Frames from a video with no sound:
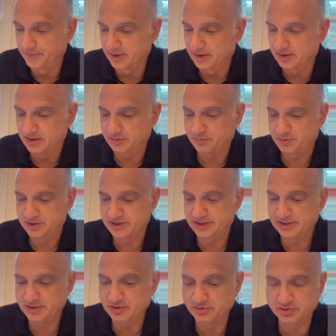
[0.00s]
Now,
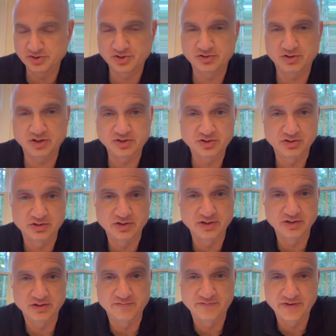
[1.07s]
procedures structurally
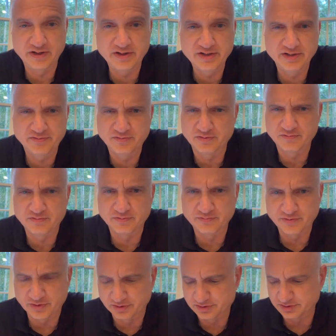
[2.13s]
are very different from
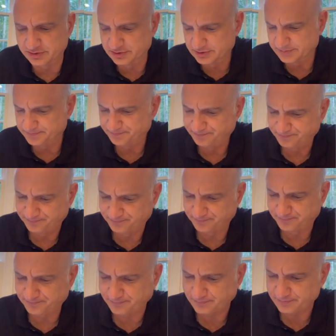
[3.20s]
functions.
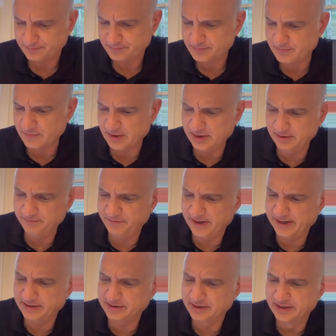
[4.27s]
In
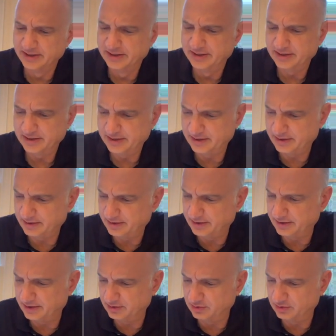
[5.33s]
fact, it